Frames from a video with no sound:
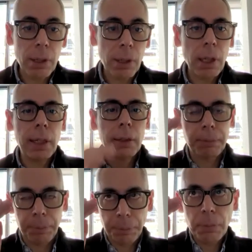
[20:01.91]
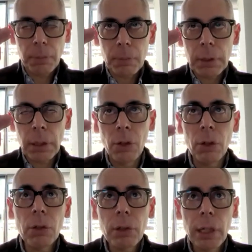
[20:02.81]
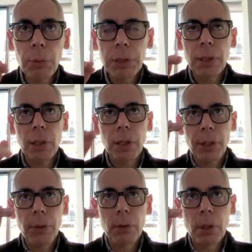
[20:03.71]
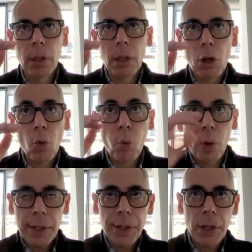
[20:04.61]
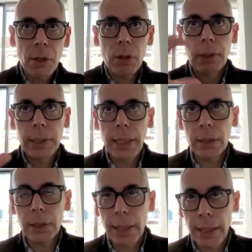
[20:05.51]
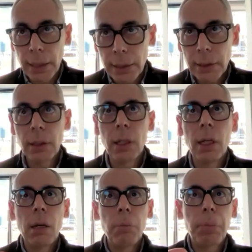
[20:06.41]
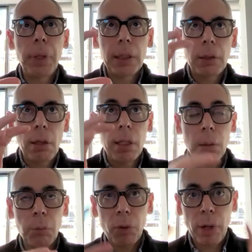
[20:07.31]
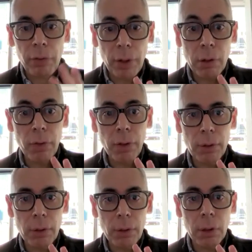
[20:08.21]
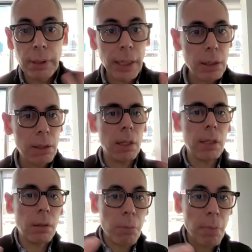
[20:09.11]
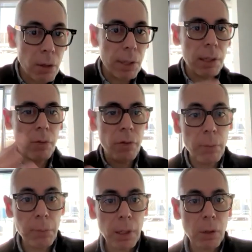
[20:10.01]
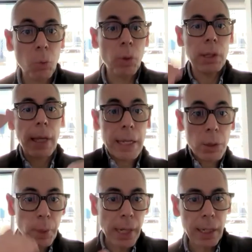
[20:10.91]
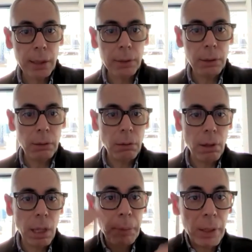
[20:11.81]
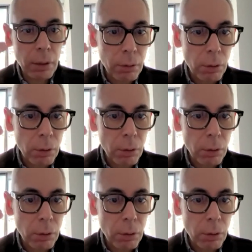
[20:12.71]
Like, not only we tell you where your audience is, but the demographic of your audience. Is it male? Is it female? What age bracket they belong?